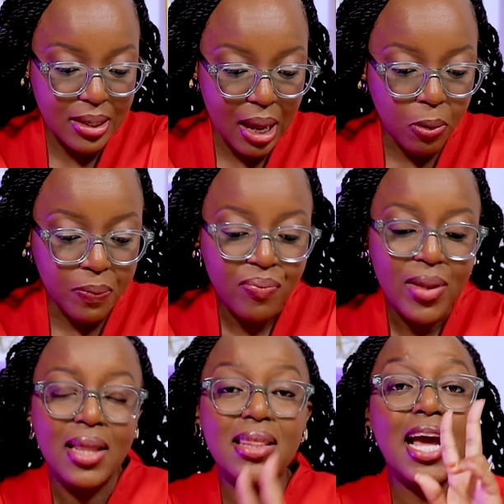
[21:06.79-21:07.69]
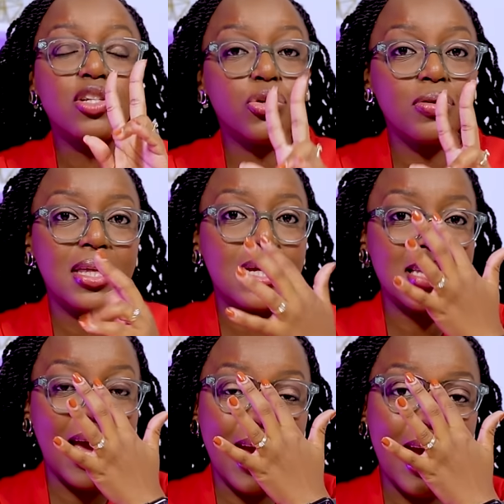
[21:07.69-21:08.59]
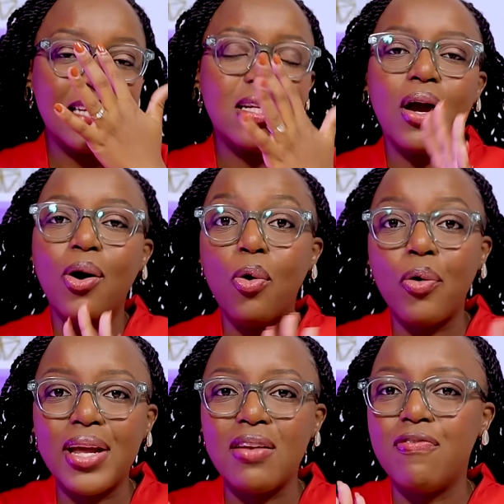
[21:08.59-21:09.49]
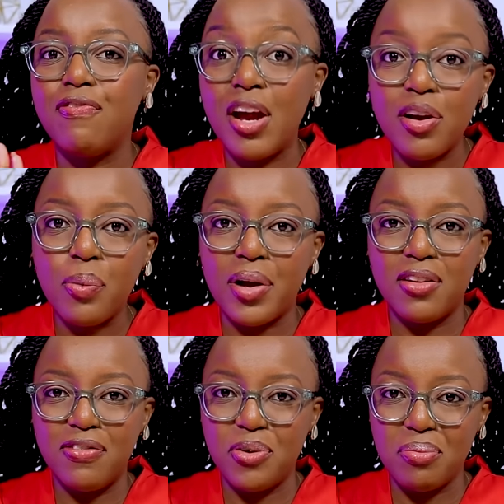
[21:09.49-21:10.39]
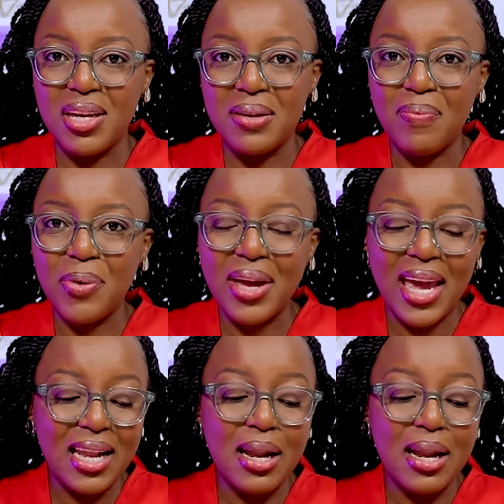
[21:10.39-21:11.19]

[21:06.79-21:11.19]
Now, there are two things I had going very well for me. Okay.